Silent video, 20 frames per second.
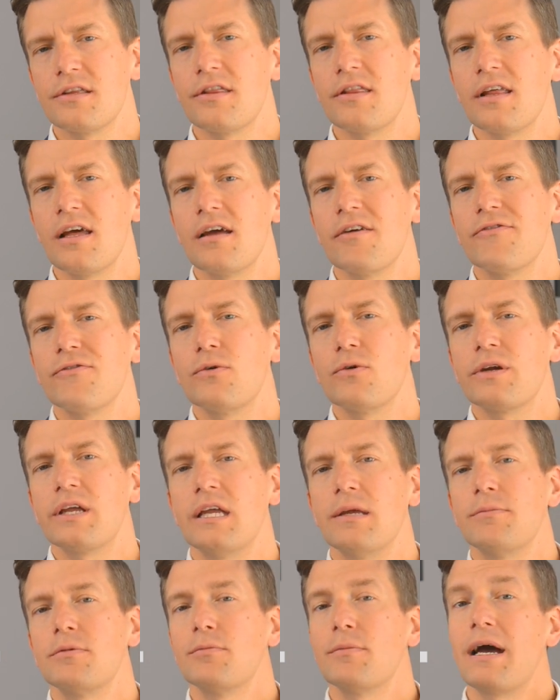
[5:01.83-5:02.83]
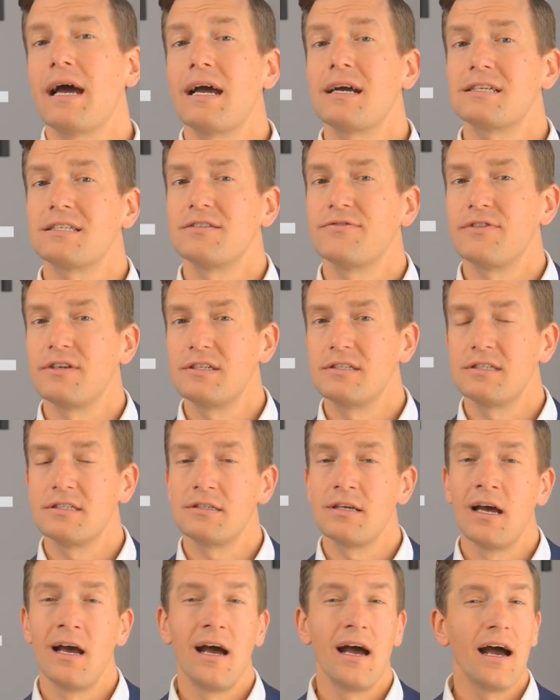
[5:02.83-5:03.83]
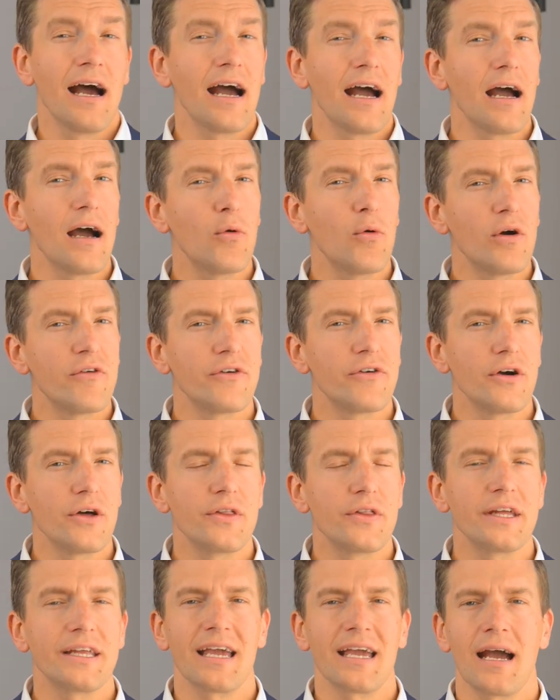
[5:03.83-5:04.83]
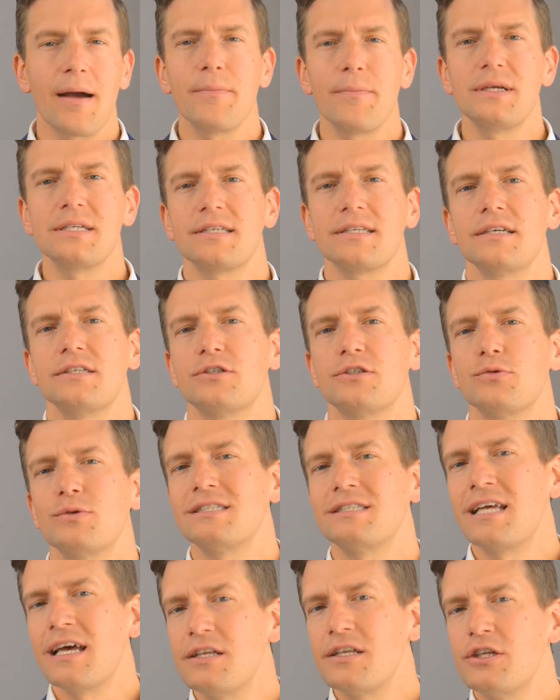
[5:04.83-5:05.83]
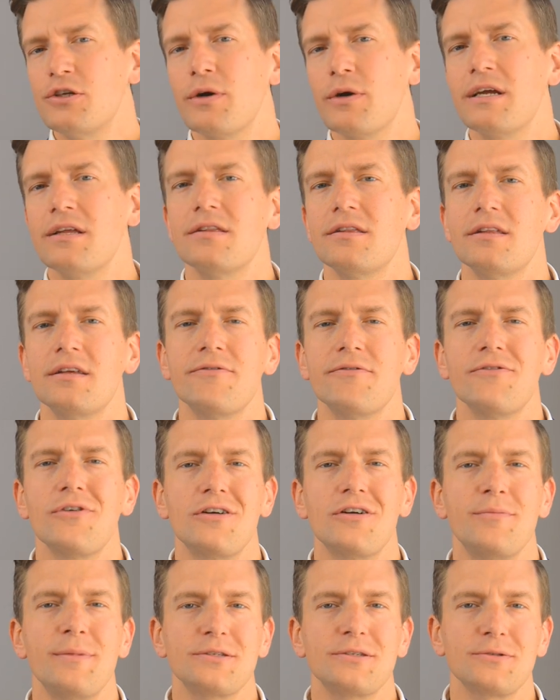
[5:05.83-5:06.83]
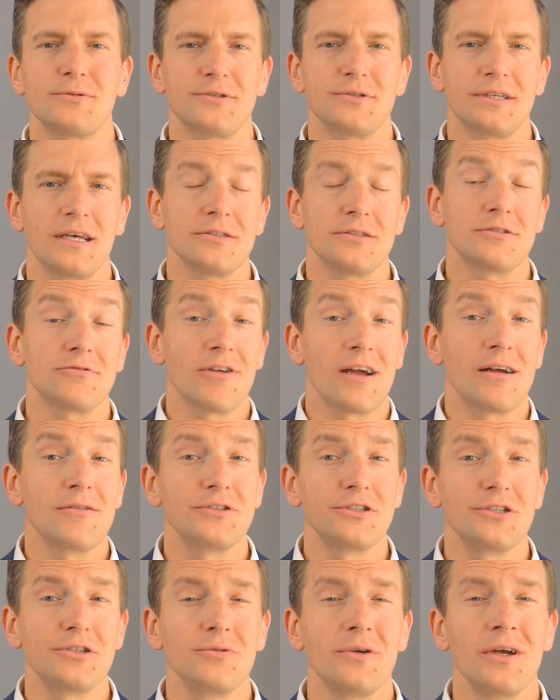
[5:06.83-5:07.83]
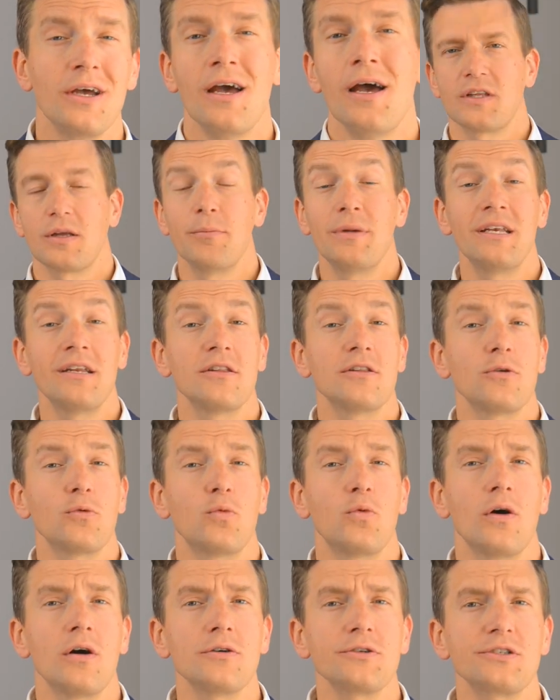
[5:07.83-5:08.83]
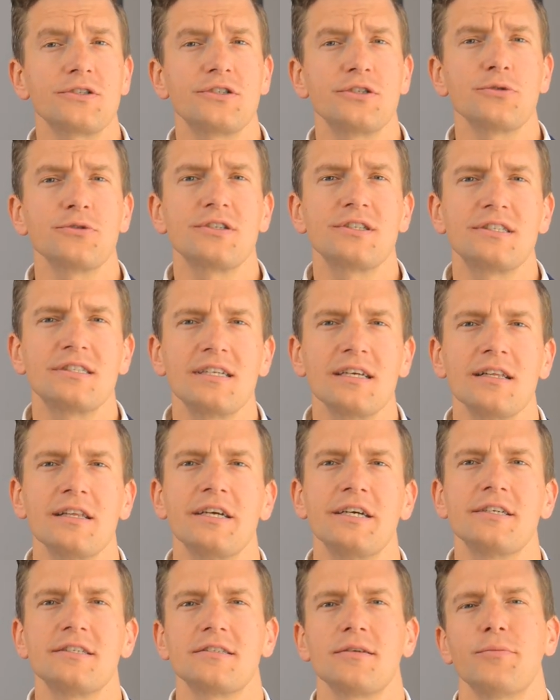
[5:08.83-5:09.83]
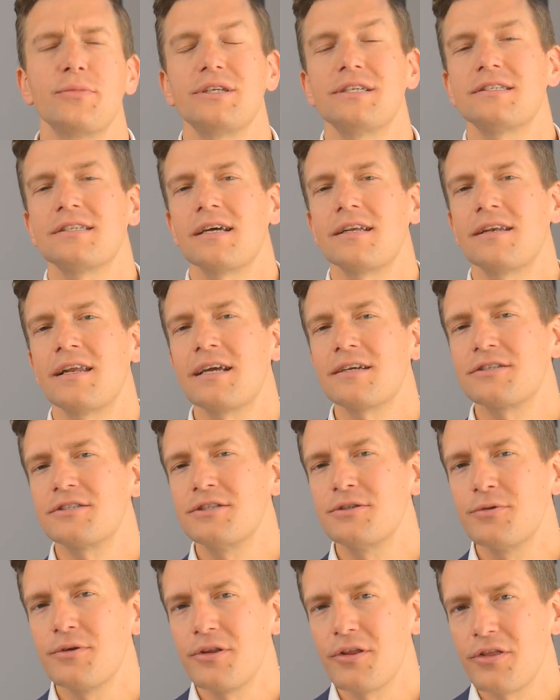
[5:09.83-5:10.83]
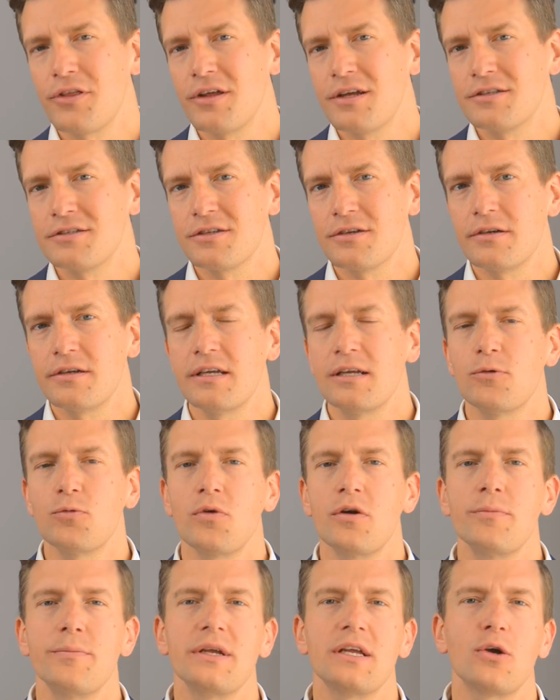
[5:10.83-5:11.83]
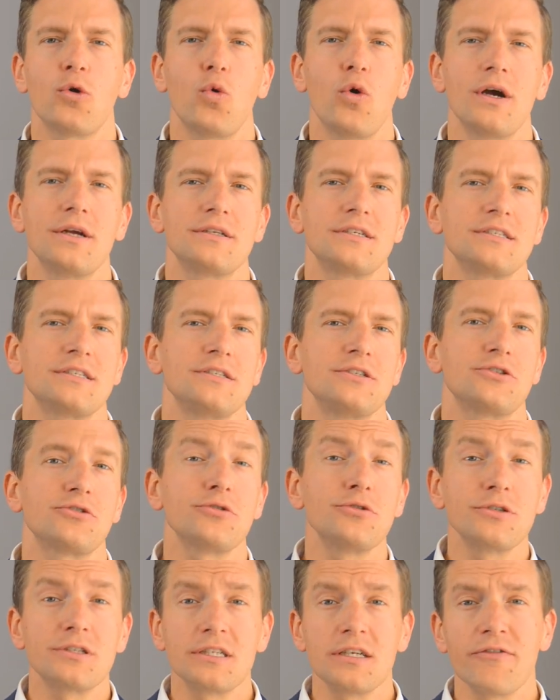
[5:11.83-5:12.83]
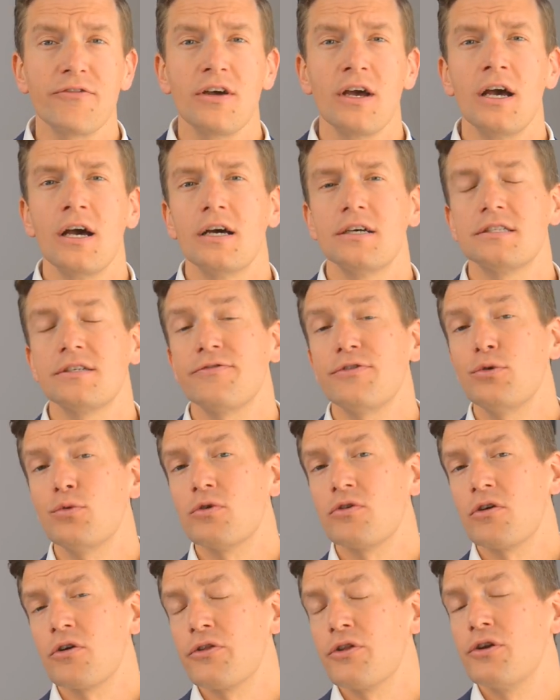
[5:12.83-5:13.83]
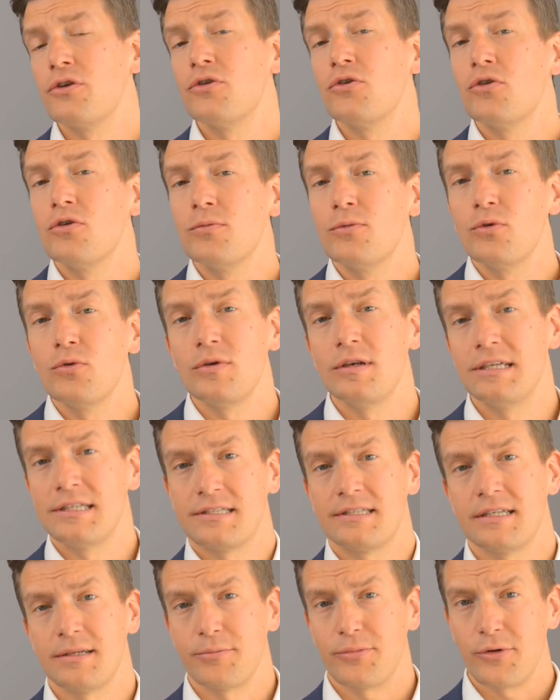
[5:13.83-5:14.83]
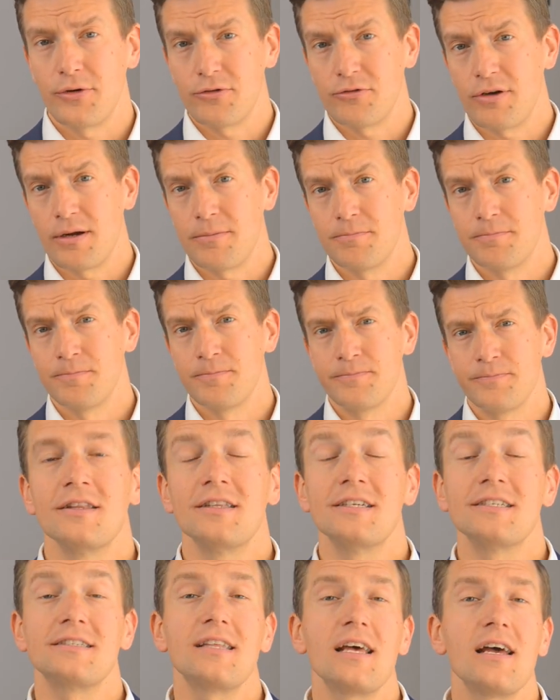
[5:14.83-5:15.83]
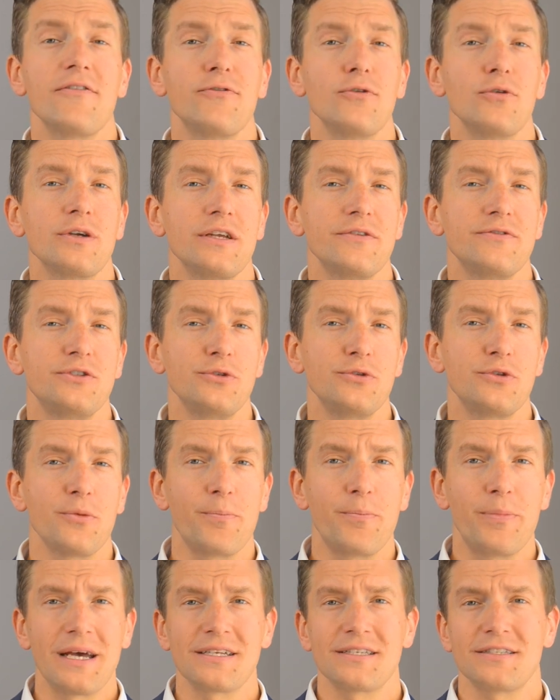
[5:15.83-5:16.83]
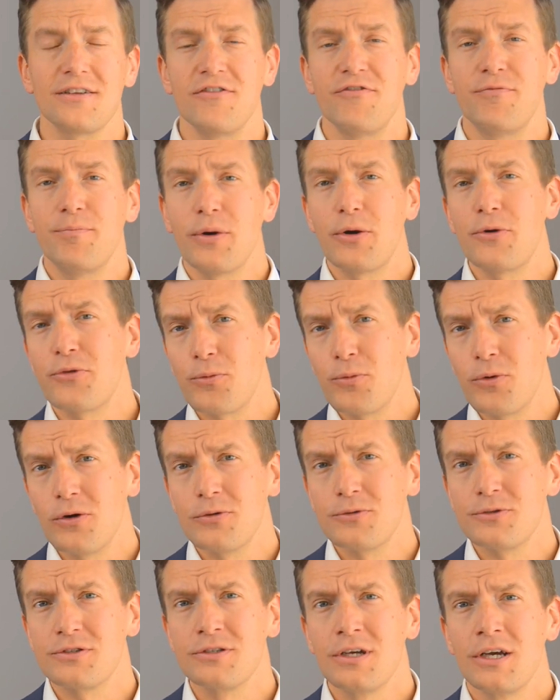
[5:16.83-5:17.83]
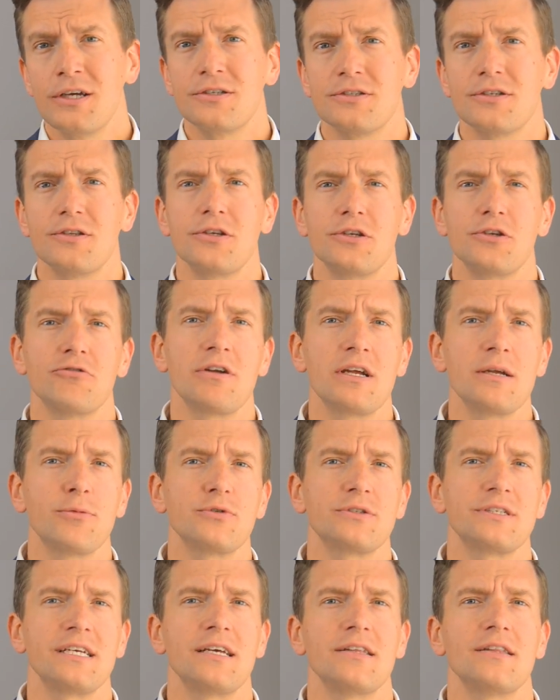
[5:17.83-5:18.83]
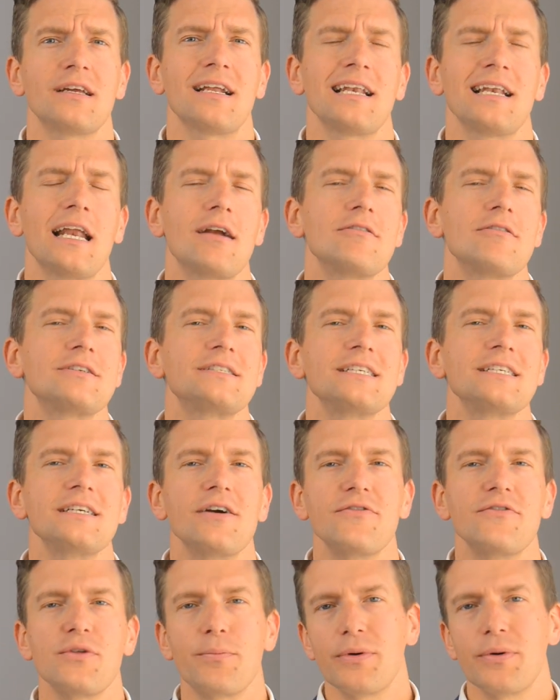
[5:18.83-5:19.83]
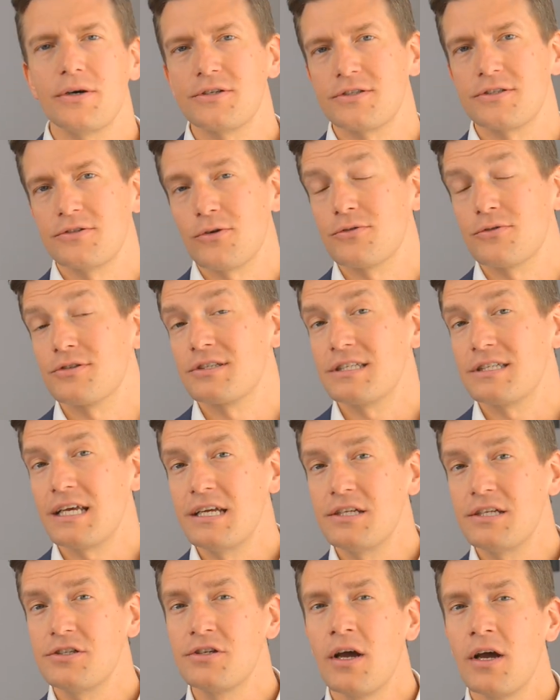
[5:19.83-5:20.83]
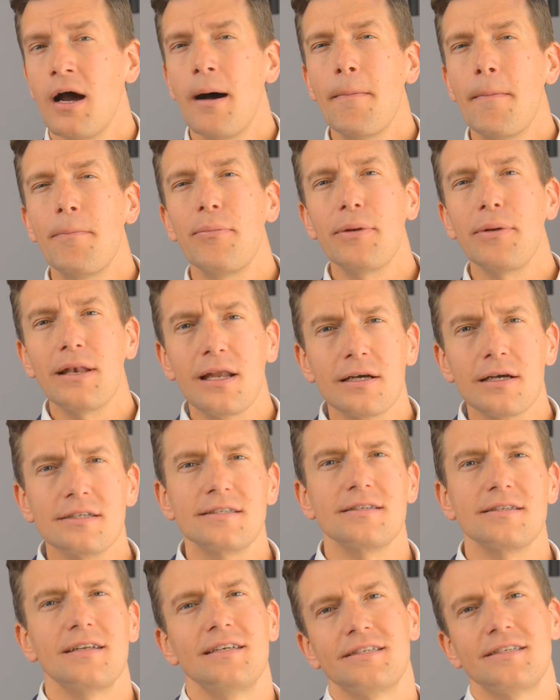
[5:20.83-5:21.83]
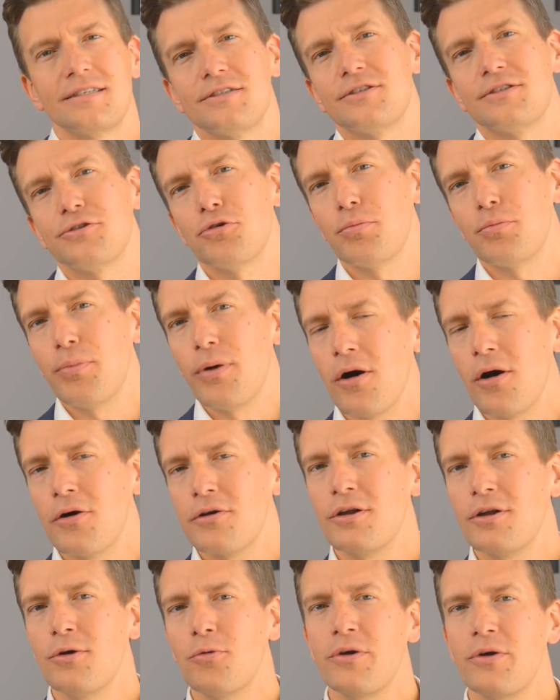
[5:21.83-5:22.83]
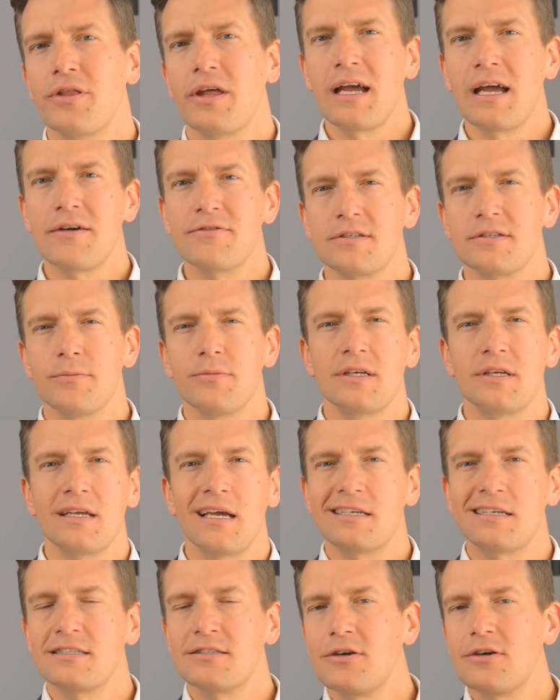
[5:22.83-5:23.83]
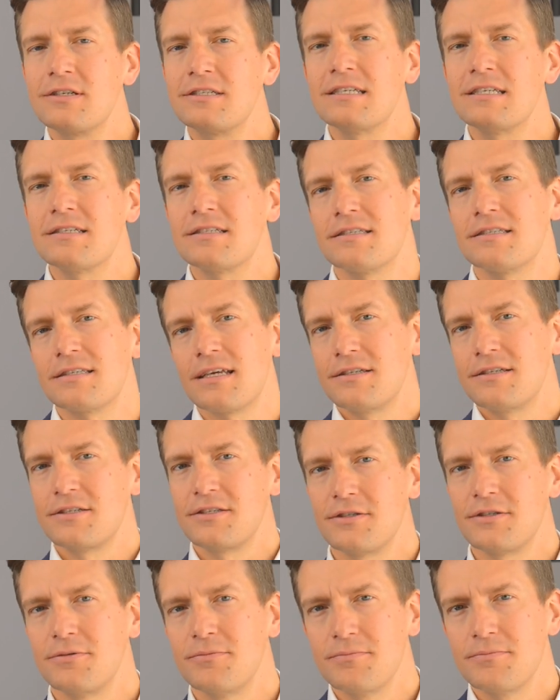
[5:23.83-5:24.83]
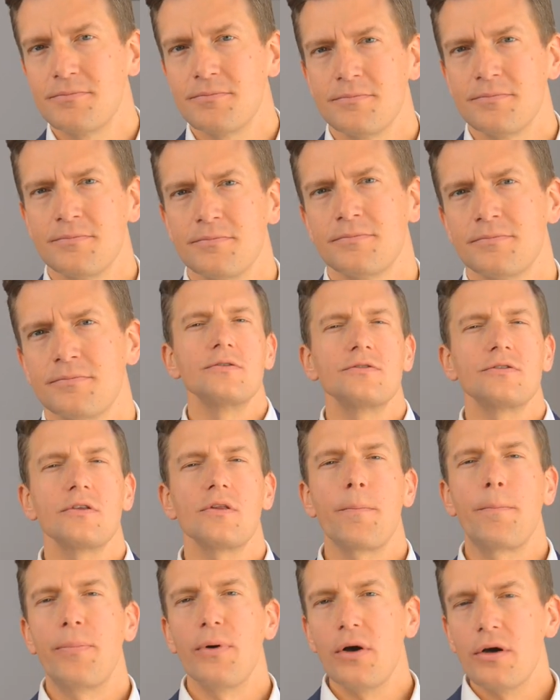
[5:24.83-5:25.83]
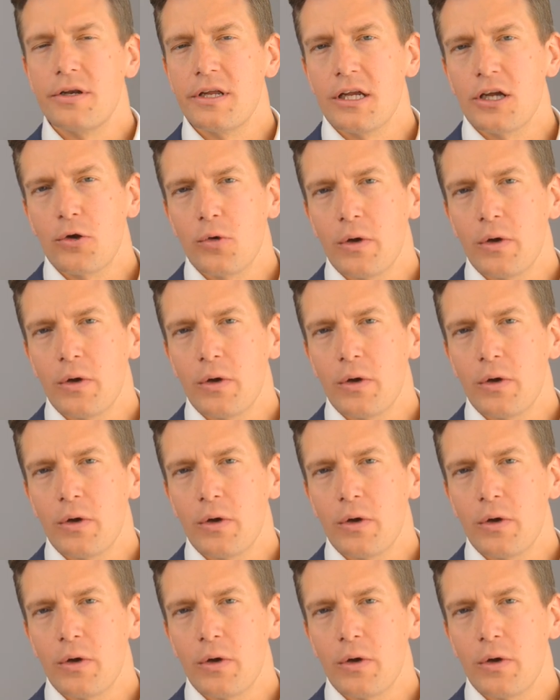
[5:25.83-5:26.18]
to therefore keep them activated. However, they can be set to attenuate the environmental sounds around you, meaning that whilst you'll still hear somebody sat next to you at the theatre, it won't be quite as intrusive as if you were on the normal listening programme. This therefore gives you the best of both worlds so that you're able to hear the clarity of the person on stage, plus listen to your partner when they have something exciting to say to you. So the burning